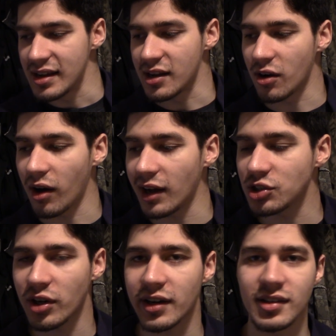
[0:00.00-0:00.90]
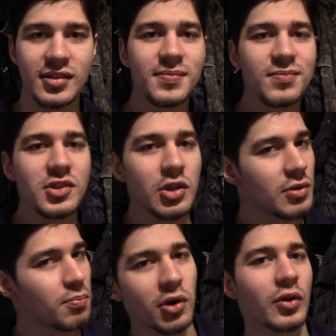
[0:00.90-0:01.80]
you know, I try to
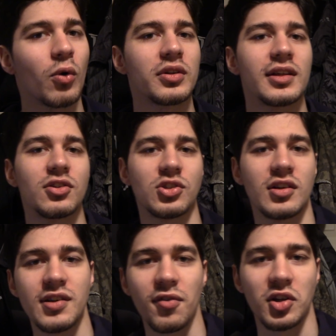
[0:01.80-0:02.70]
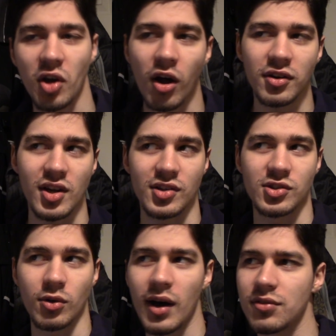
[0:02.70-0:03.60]
put Old English in a different context,
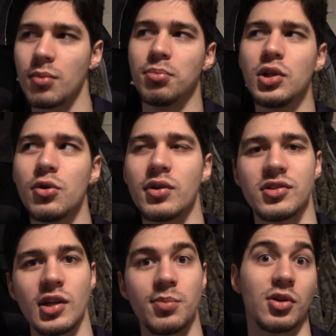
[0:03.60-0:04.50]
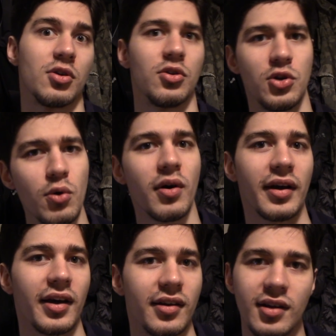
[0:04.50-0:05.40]
so out of the blue it seemed new
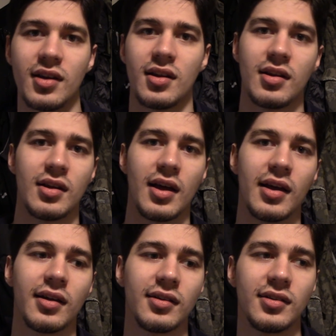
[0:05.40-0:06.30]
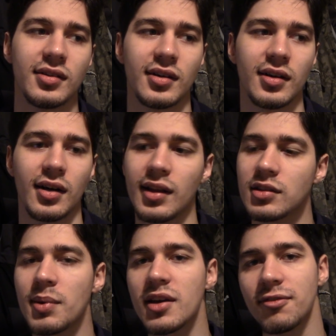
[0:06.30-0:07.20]
again. And I
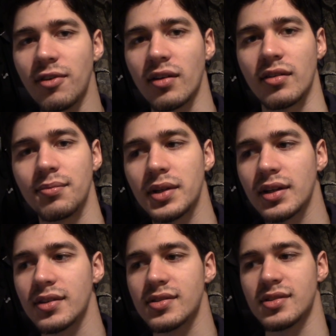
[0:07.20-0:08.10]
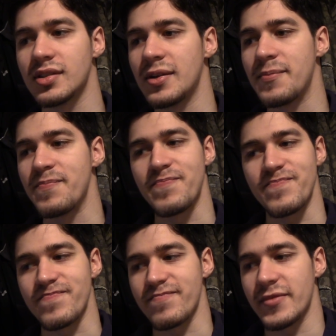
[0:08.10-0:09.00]
like to make it fun, because,
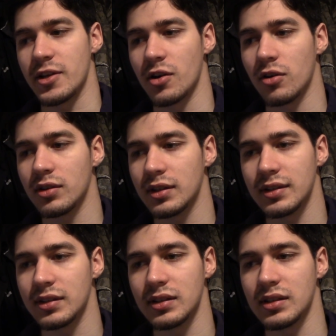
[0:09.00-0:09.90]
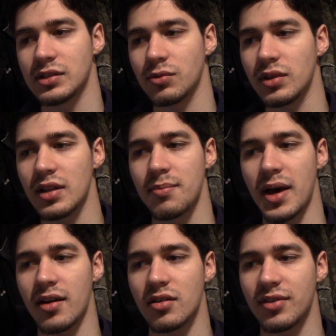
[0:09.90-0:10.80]
you know, it's really a
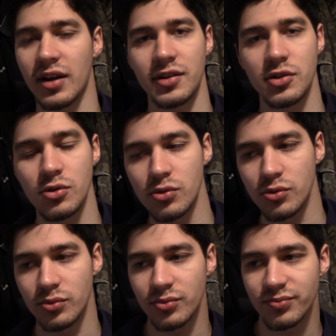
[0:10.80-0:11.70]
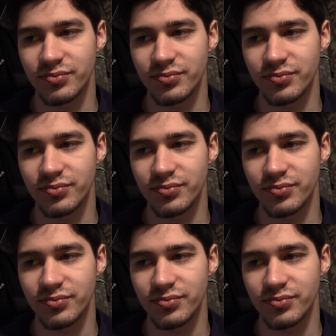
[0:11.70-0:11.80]
matter of how you